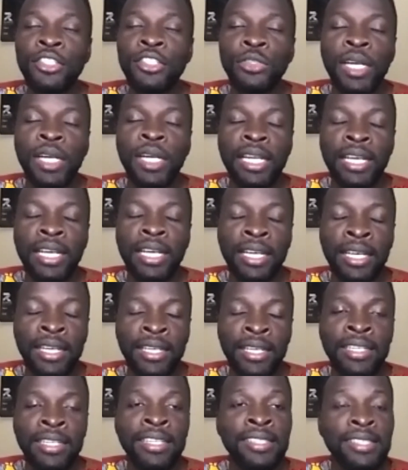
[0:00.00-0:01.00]

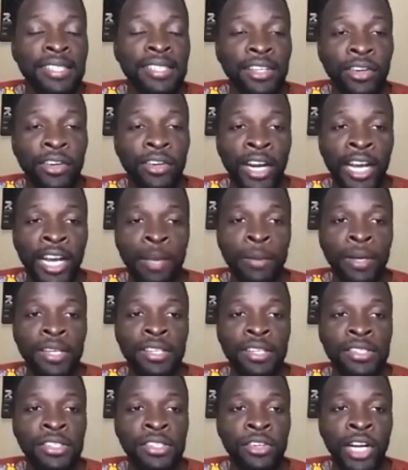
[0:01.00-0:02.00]
really describe
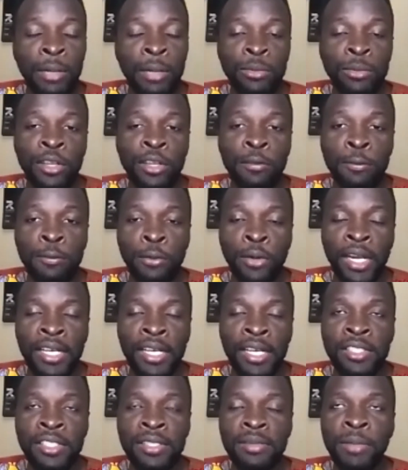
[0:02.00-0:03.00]
to the
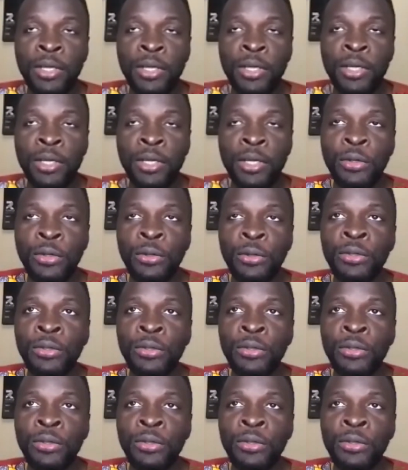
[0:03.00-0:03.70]
fullest because